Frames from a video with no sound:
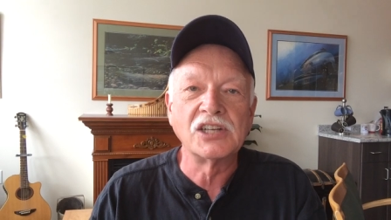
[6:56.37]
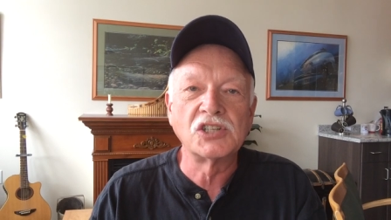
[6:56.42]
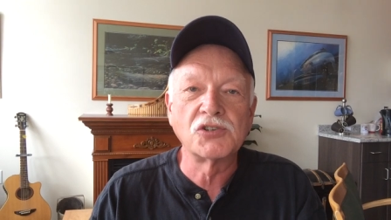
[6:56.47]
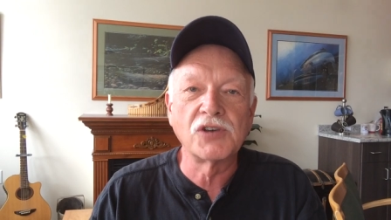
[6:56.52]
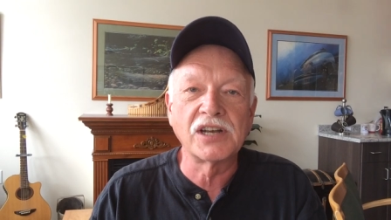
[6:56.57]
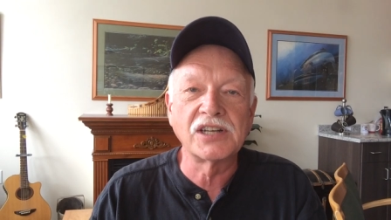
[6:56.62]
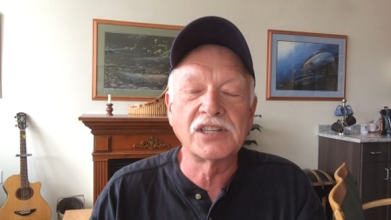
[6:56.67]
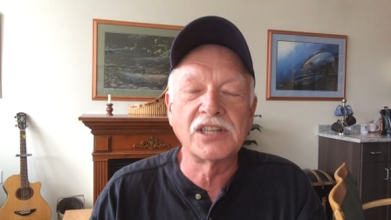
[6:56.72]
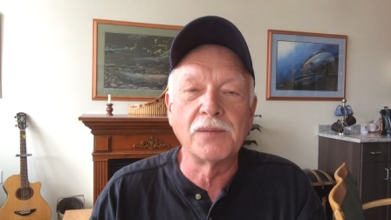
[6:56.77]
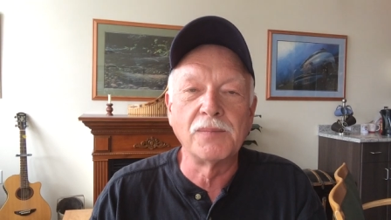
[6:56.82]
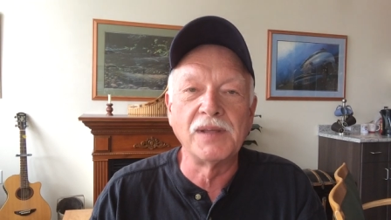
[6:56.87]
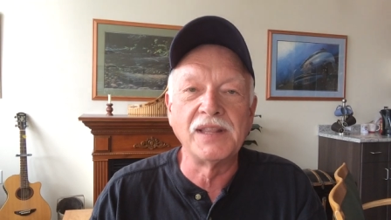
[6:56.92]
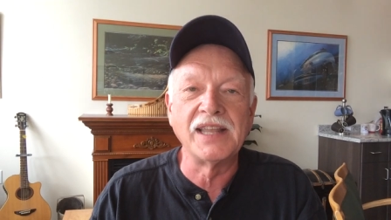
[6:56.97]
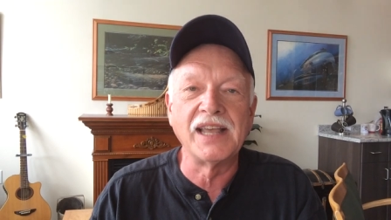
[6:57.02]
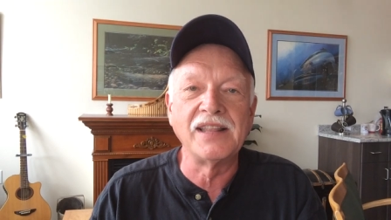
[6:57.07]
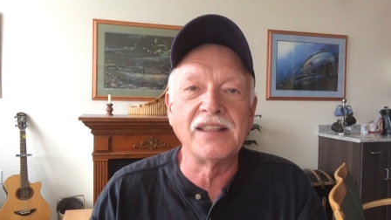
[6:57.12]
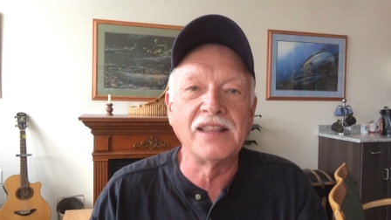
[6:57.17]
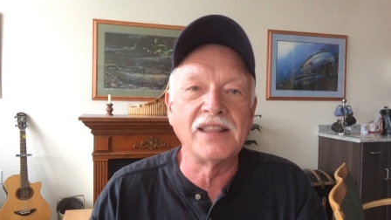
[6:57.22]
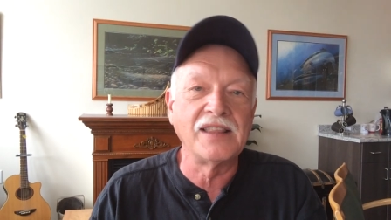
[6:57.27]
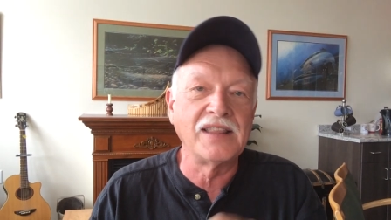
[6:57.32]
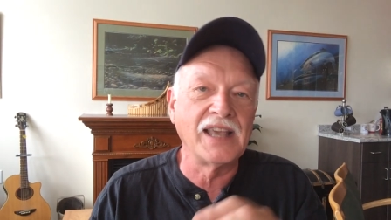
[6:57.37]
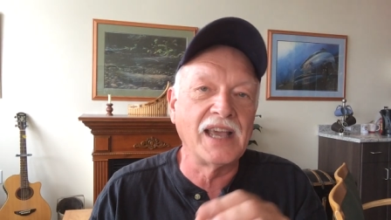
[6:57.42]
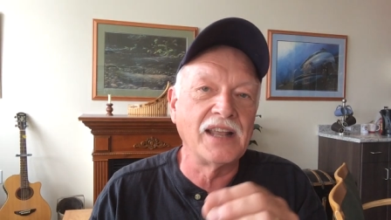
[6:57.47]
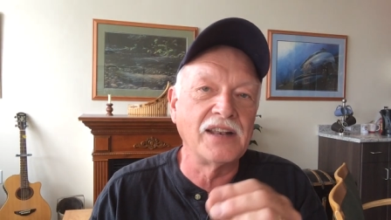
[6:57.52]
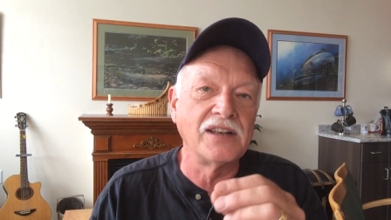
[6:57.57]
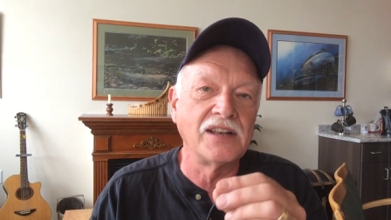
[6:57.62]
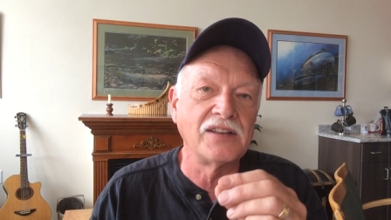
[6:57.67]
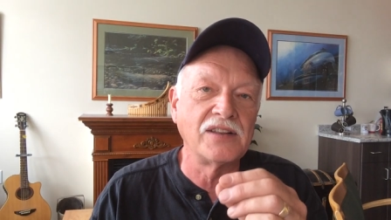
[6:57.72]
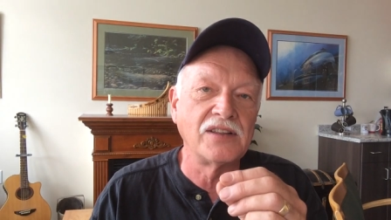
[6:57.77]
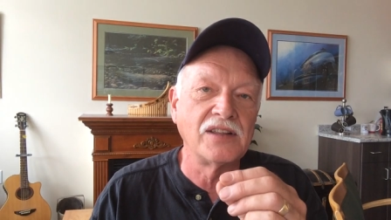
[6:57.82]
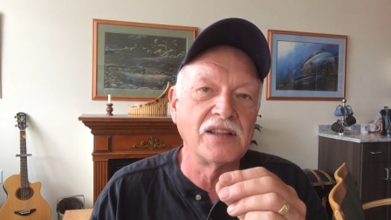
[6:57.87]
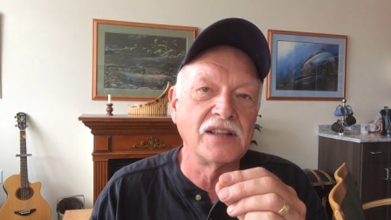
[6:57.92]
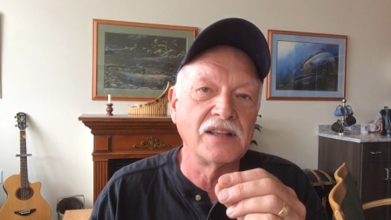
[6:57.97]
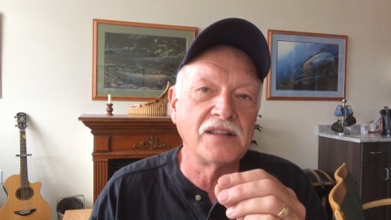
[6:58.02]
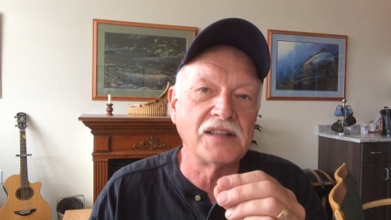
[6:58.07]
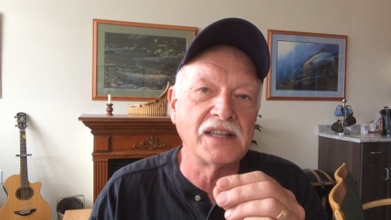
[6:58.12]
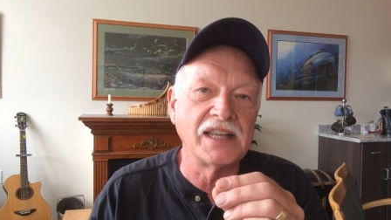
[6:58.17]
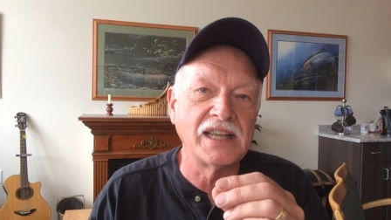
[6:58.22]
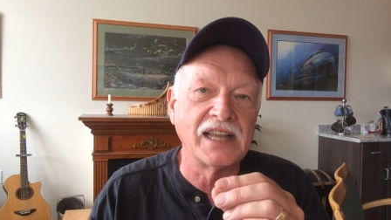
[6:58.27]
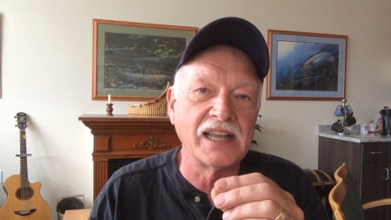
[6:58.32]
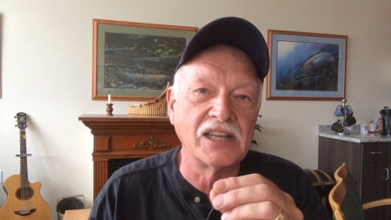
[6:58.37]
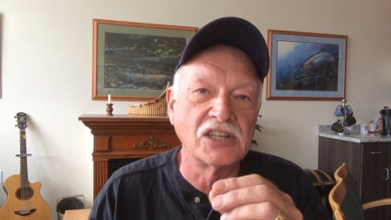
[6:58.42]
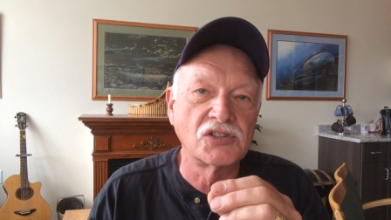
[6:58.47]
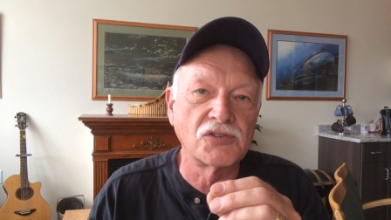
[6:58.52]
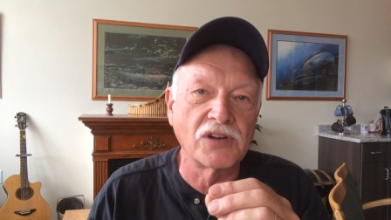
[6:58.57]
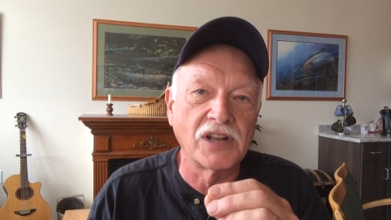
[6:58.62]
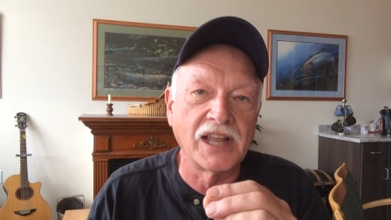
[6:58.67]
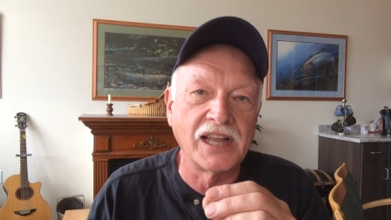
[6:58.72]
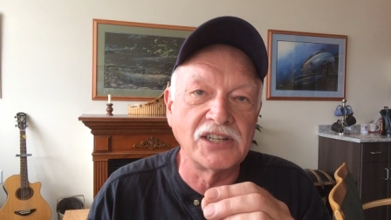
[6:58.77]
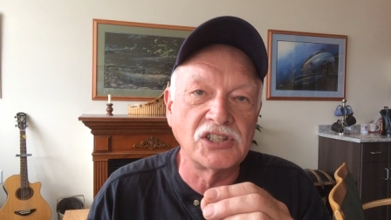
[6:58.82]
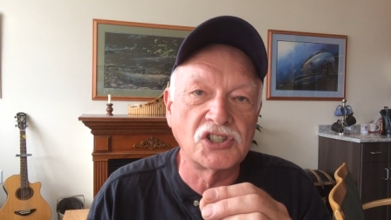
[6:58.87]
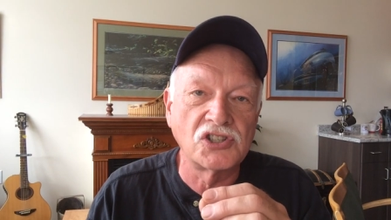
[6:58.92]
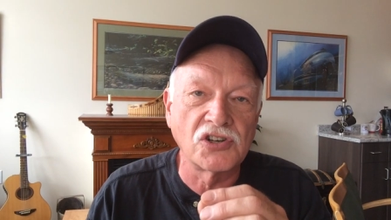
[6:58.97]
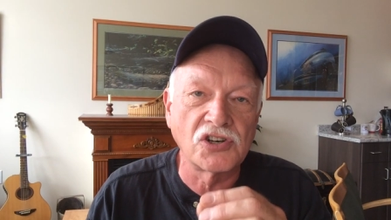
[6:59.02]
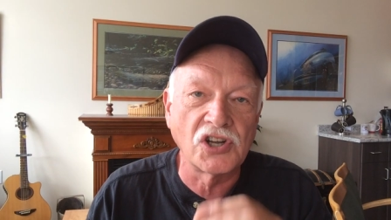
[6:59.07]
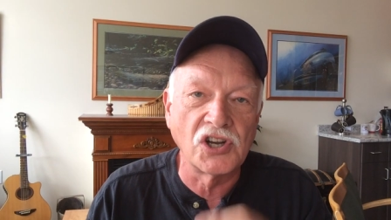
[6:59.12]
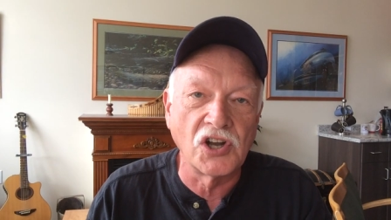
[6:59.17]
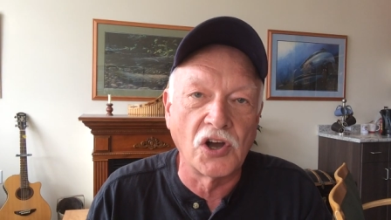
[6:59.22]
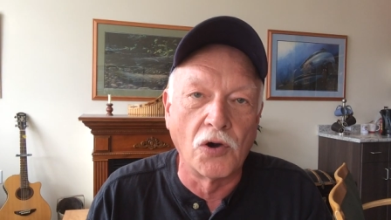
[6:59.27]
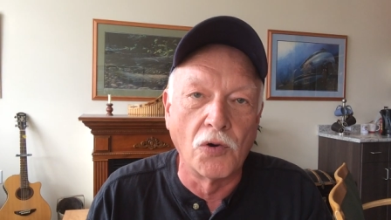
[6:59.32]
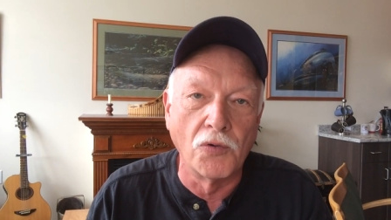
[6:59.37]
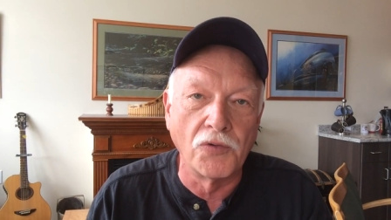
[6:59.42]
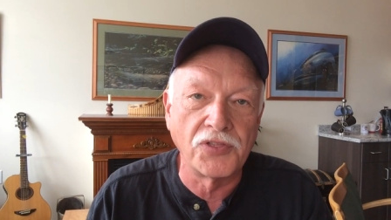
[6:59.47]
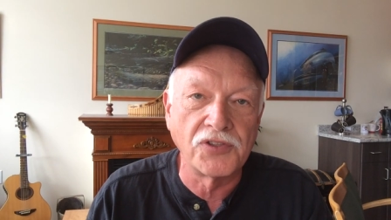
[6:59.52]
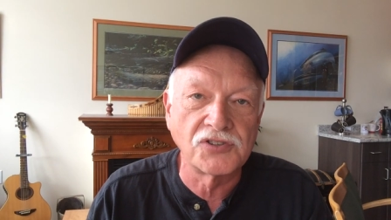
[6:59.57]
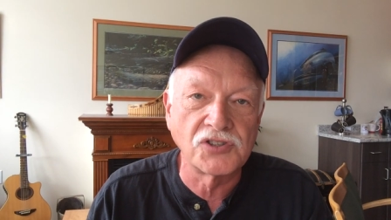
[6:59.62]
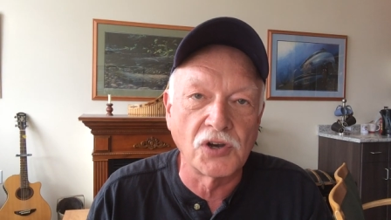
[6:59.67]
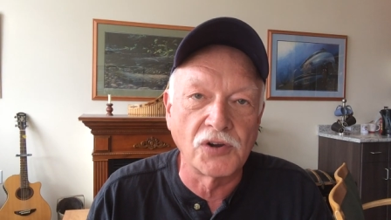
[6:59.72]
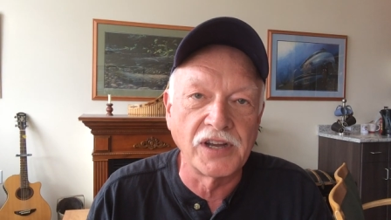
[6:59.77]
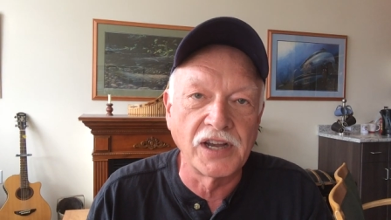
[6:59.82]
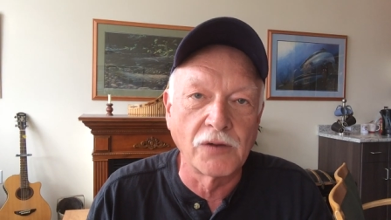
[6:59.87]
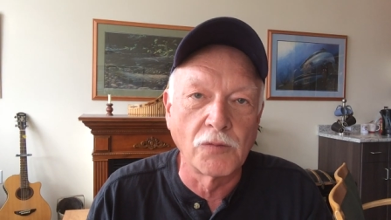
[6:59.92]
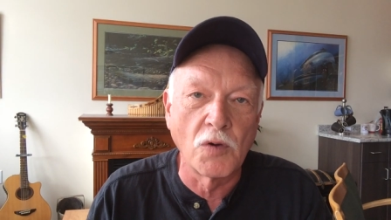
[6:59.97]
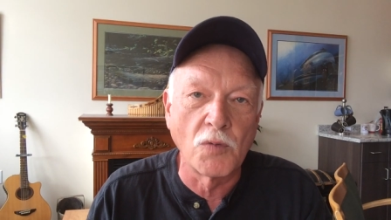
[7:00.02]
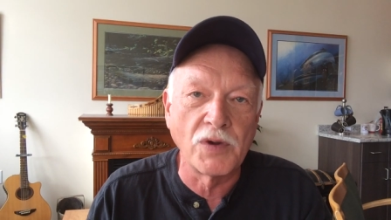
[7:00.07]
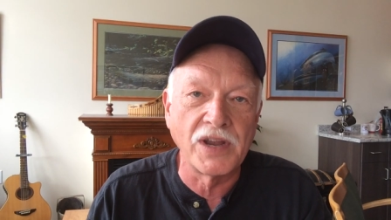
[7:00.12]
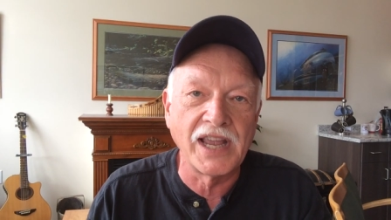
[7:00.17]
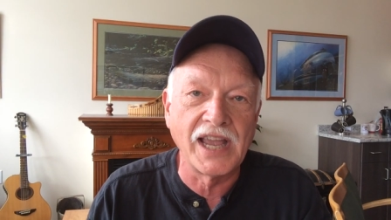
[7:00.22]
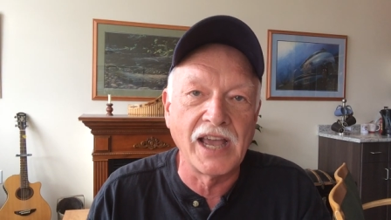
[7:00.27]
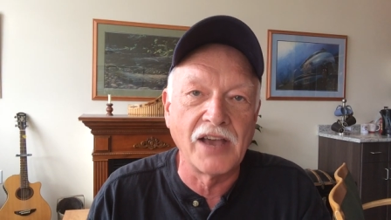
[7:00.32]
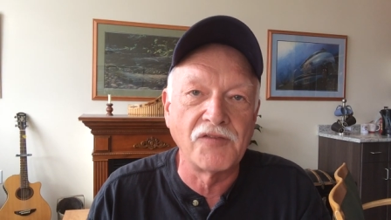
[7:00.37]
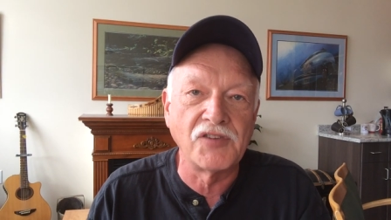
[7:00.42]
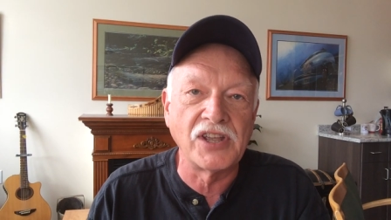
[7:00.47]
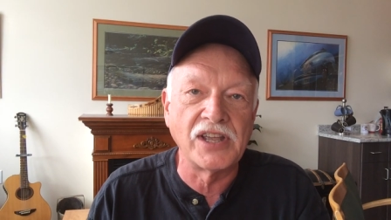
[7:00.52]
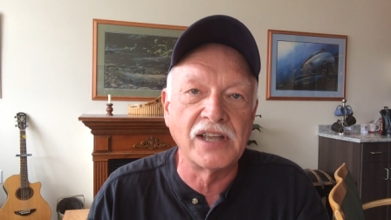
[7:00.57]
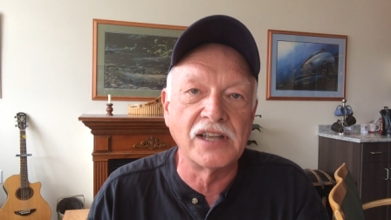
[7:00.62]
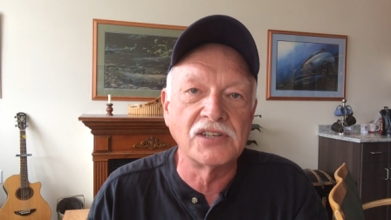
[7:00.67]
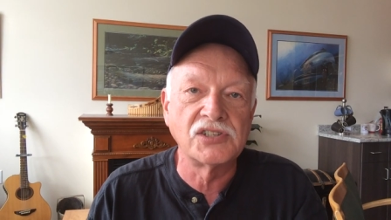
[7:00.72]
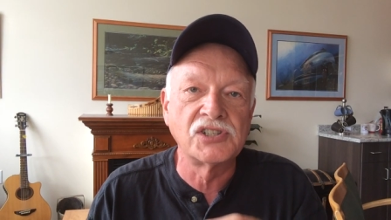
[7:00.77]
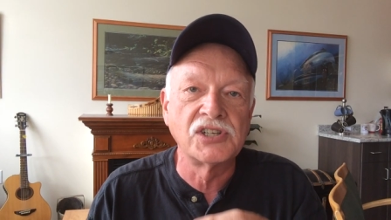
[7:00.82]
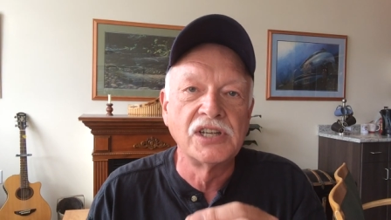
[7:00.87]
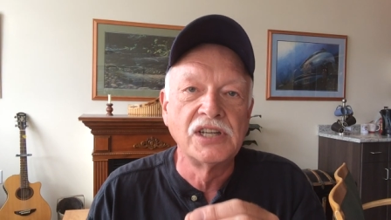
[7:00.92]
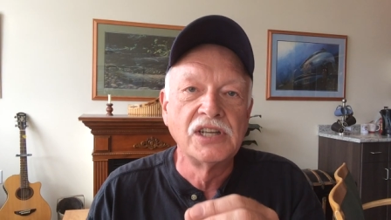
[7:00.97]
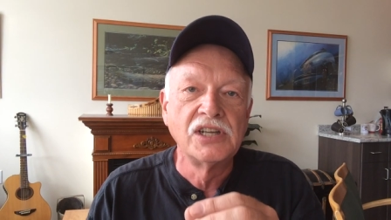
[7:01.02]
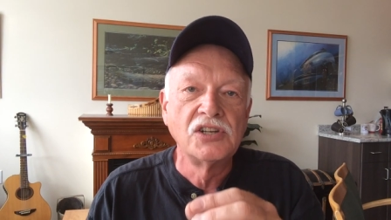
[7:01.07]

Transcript: and tricked them, and then the Israelites took an oath. So here what we have is